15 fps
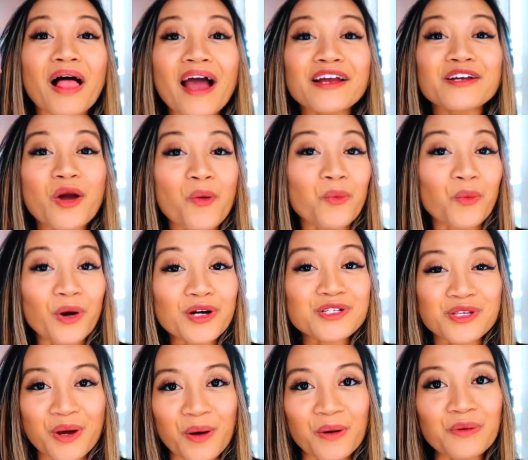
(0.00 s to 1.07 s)
Black Work
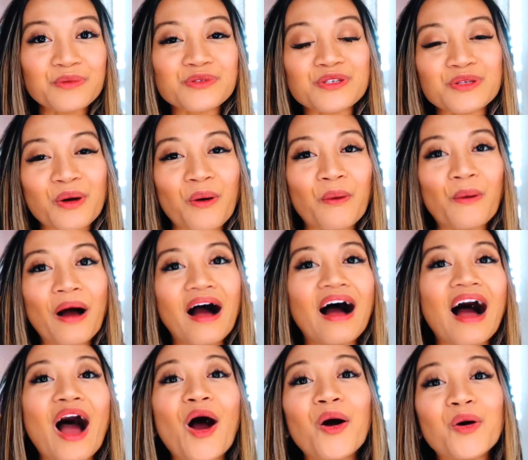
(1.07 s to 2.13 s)
Tote. So
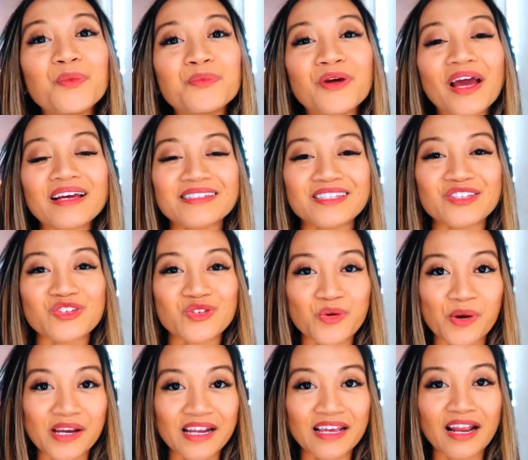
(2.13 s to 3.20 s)
uh, I hope you guys
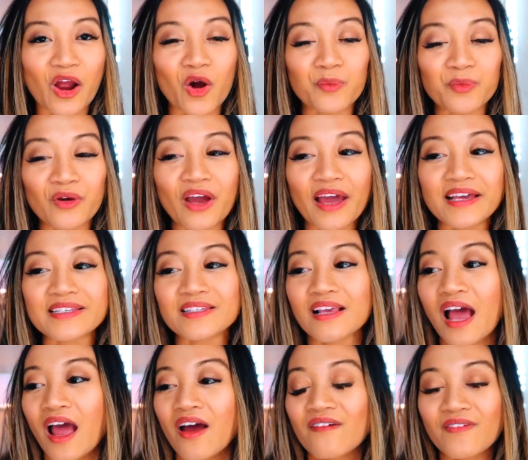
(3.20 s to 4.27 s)
enjoyed it. I hope you
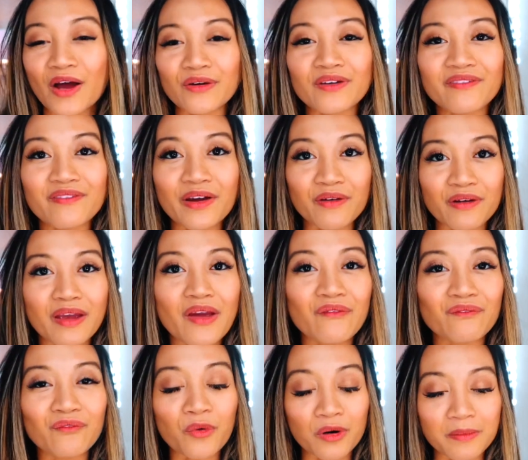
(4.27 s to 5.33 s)
guys found it very
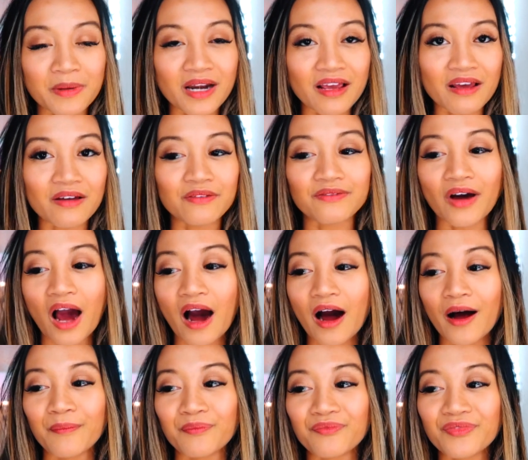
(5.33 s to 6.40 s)
informative.
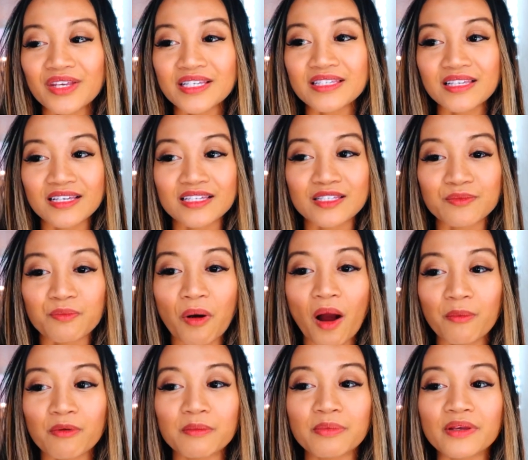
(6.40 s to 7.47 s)
Um, this is
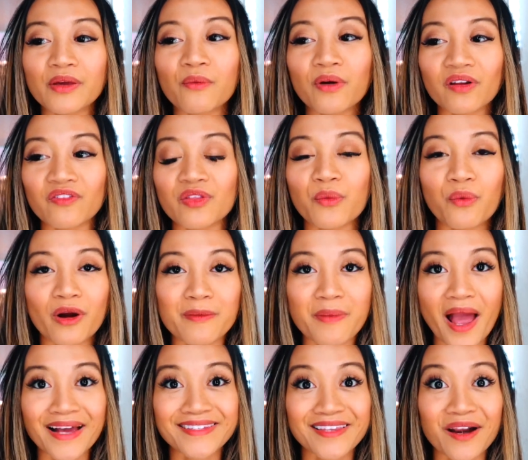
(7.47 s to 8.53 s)
probably one of the work
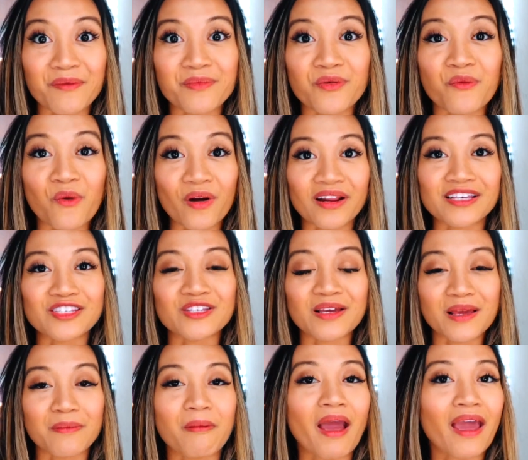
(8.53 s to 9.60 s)
bags that I've been wanting
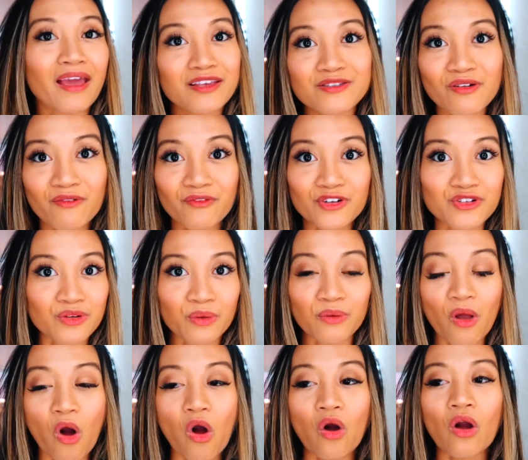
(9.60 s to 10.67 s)
to get my hands on for
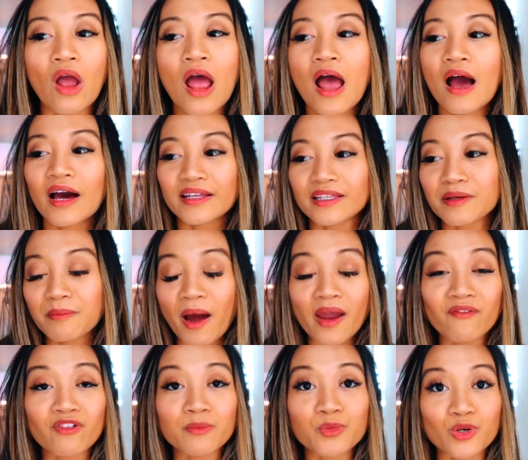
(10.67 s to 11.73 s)
so long. I did
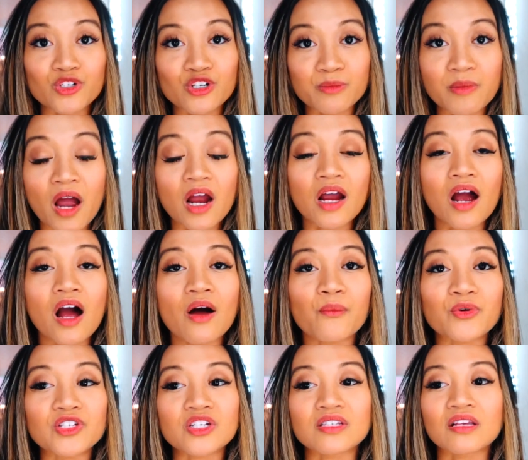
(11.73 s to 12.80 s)
buy it from Nordstrom dot
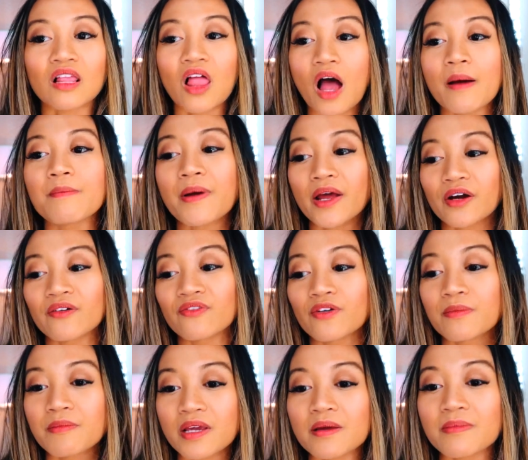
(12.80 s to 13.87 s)
com, which is a lot better
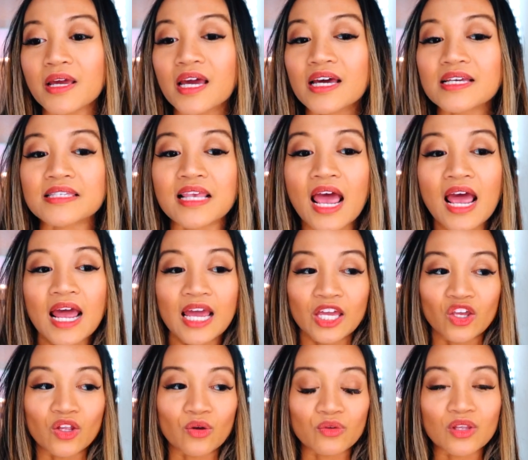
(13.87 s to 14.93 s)
for me because,
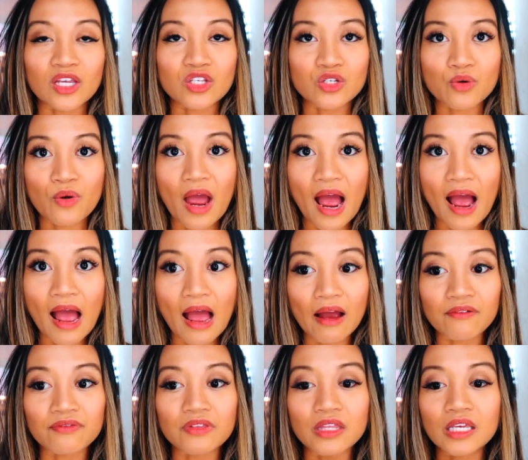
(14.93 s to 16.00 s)
you know, they do
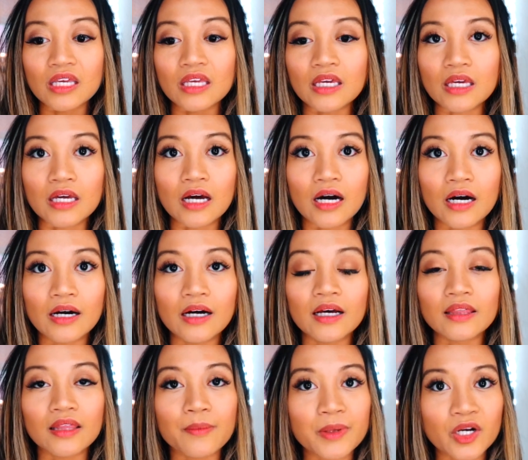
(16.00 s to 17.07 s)
have the uh,
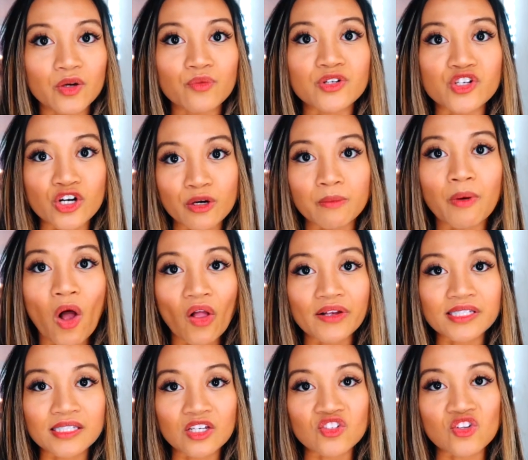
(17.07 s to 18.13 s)
unlimited return
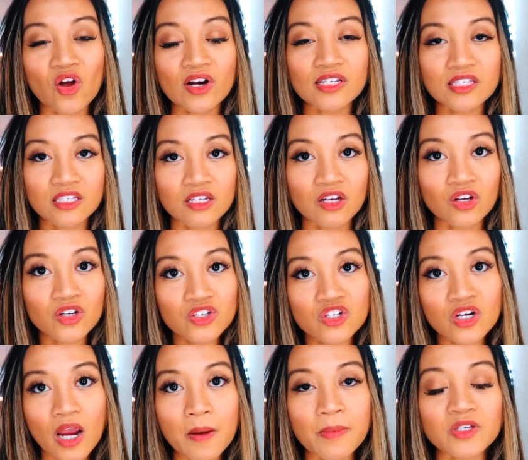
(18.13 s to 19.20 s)
policy as long as it's in good
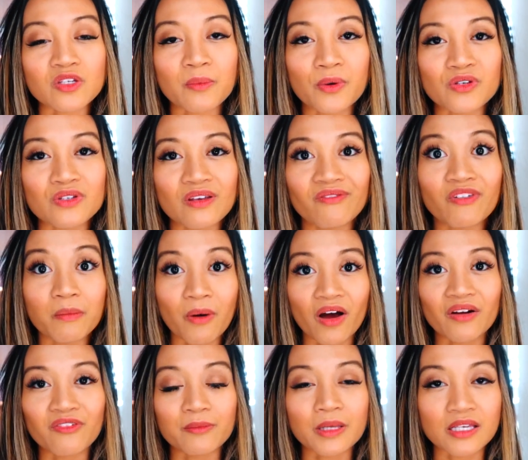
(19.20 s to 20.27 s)
shape, as opposed to if you
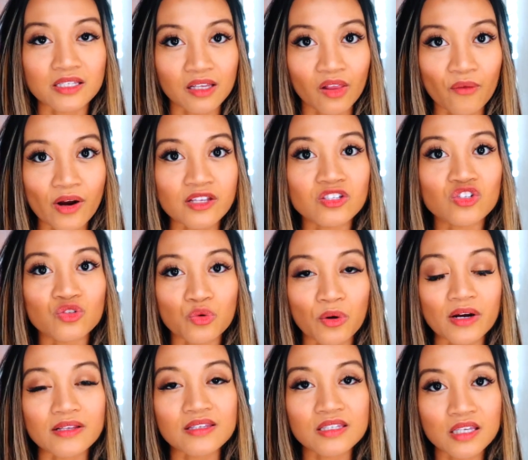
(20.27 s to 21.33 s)
bought it from the Saint Laurent
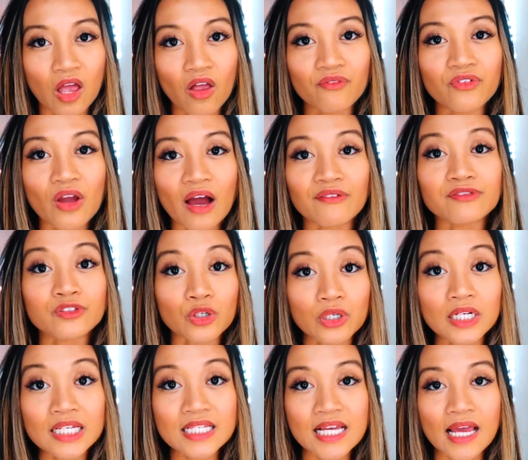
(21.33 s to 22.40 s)
store itself, you have
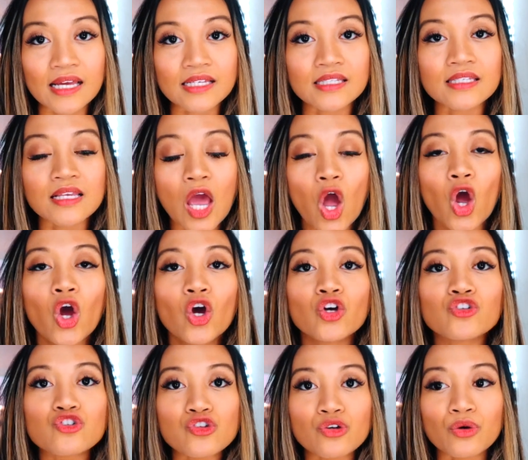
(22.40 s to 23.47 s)
thirty days
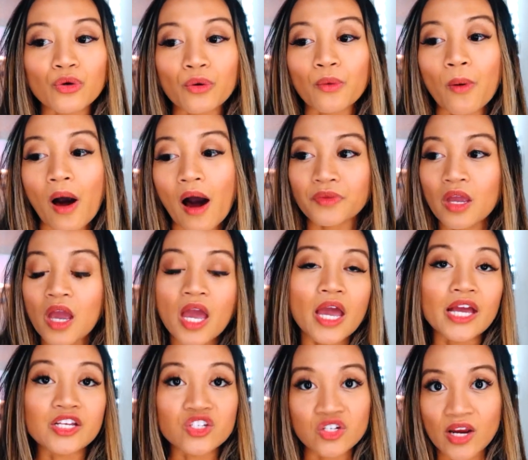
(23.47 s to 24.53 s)
to uh,
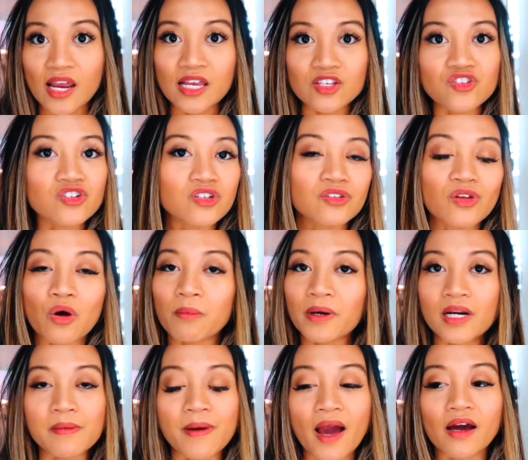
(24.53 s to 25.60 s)
exchange, no
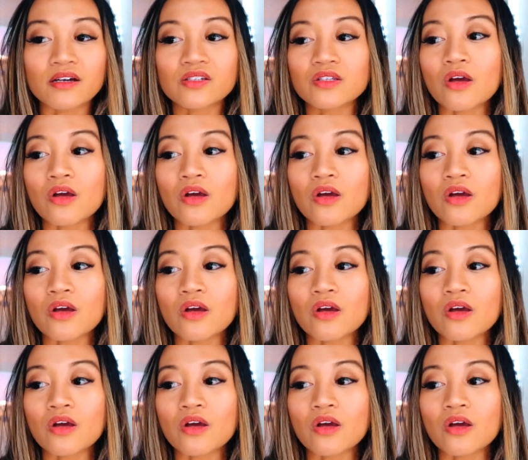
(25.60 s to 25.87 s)
money back.